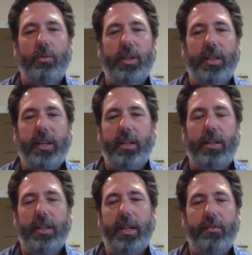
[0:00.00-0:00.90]
we can get
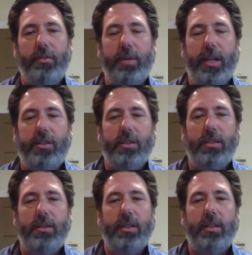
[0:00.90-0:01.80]
on that
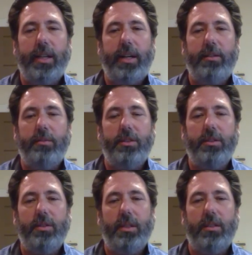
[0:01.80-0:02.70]
information and allow them
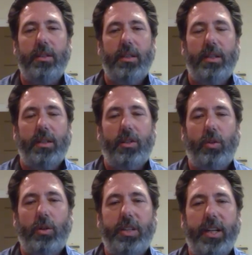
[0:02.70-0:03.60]
to
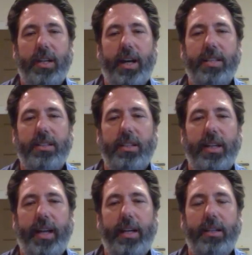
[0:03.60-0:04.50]
quarantine and
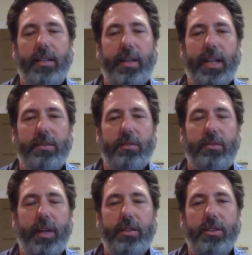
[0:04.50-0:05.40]
isolate active
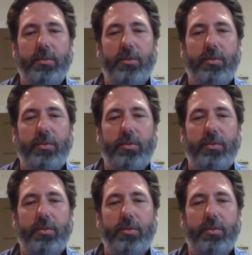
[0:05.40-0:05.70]
infections